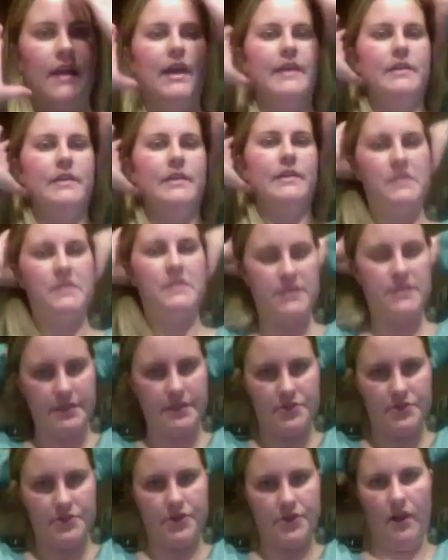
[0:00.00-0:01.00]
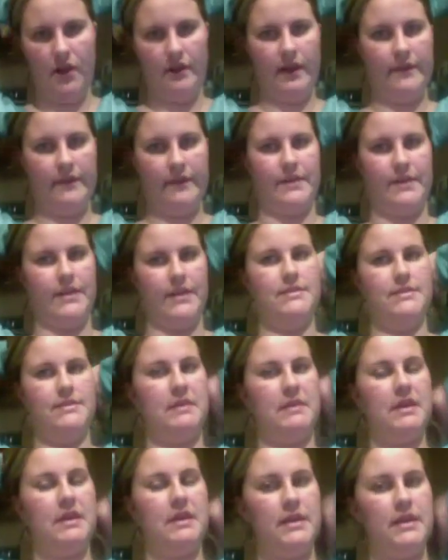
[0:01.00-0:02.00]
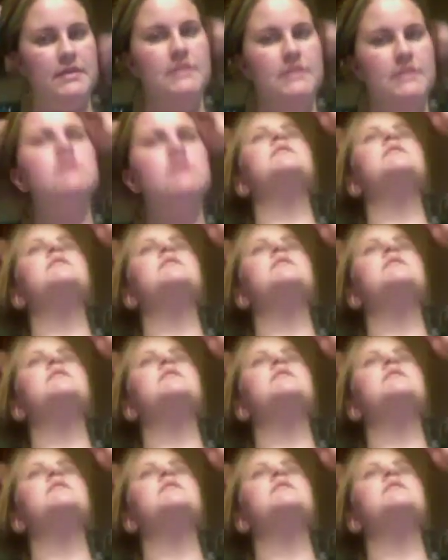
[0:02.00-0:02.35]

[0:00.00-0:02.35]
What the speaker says: want to say strong evidence because,